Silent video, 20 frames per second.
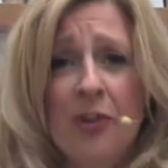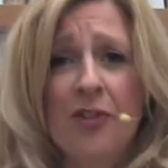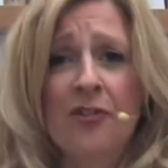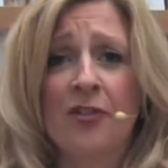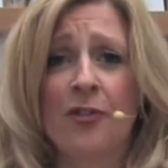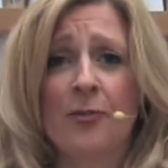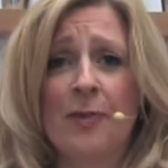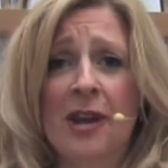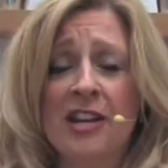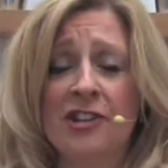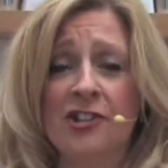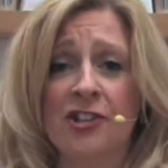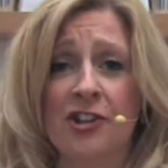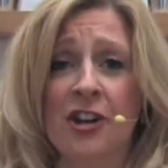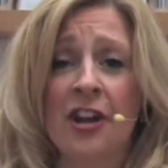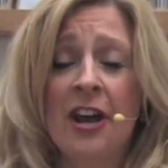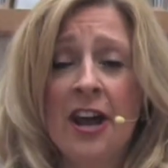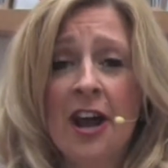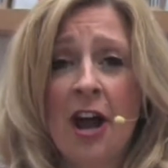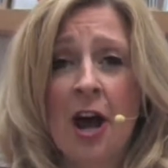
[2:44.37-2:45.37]
information
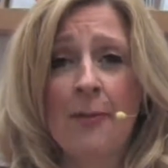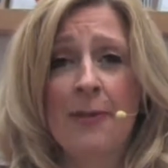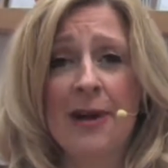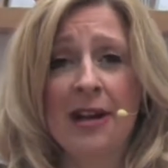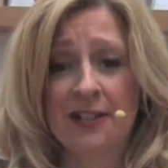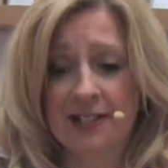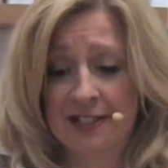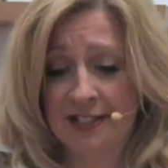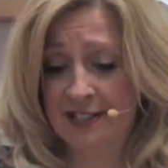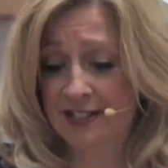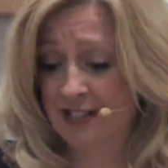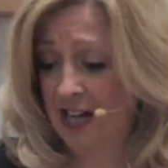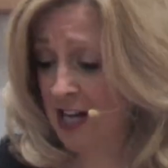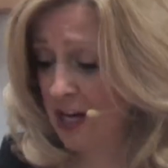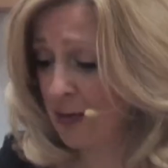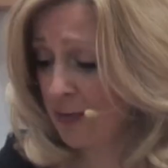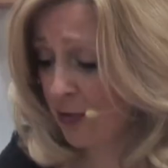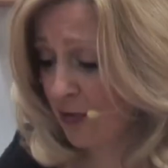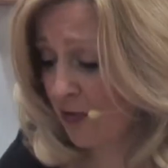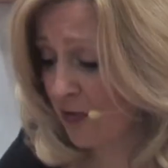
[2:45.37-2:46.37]
about
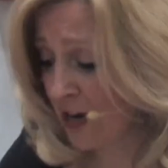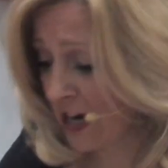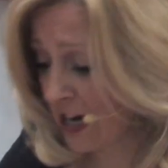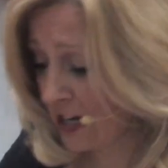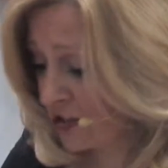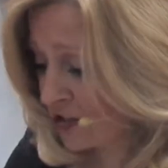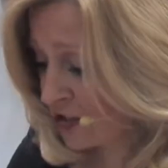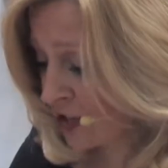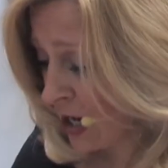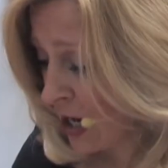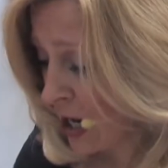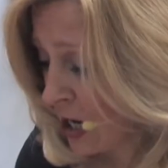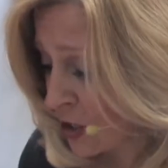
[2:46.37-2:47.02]
sustainable fish.